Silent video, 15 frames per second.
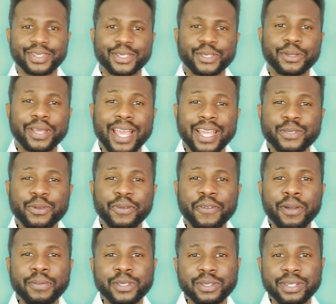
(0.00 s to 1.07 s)
So guys, we've
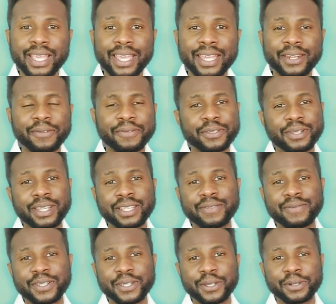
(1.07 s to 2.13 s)
come to the end of today's
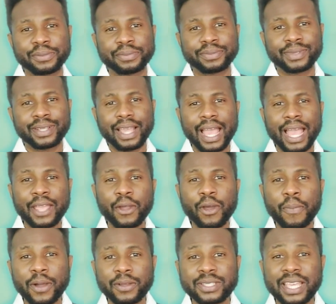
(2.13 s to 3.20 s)
video. I
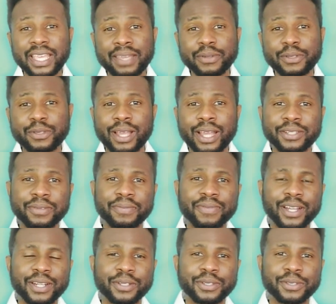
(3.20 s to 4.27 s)
hope I was able to add some
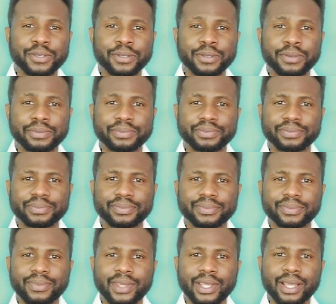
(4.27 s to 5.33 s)
value to you.
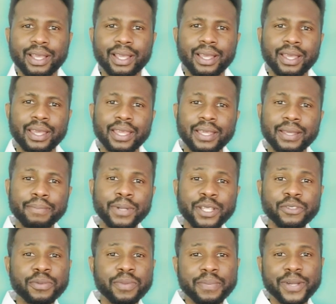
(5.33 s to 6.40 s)

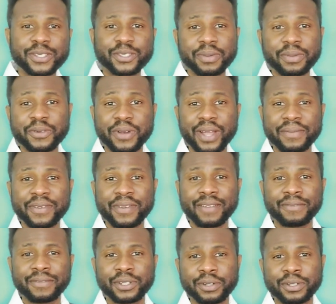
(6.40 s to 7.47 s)
Please remember to subscribe if you
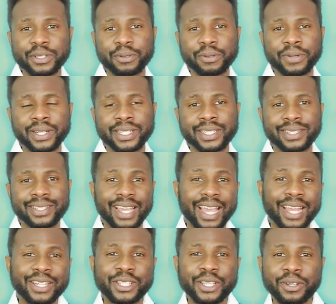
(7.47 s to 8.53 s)
haven't done so already
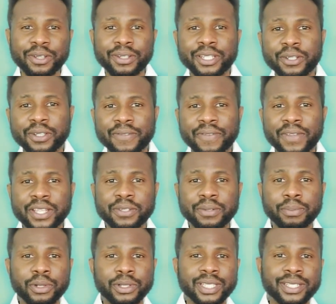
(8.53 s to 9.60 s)
and turn on the notification
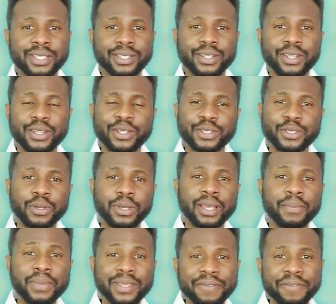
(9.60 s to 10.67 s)
button so you
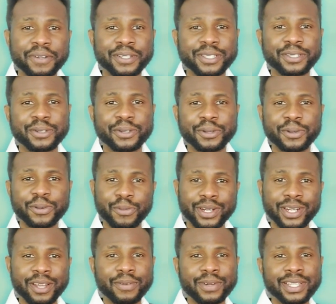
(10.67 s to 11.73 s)
can be the first to know when
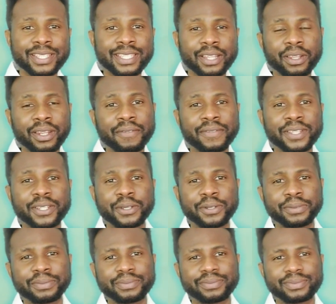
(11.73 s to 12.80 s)
I release another video.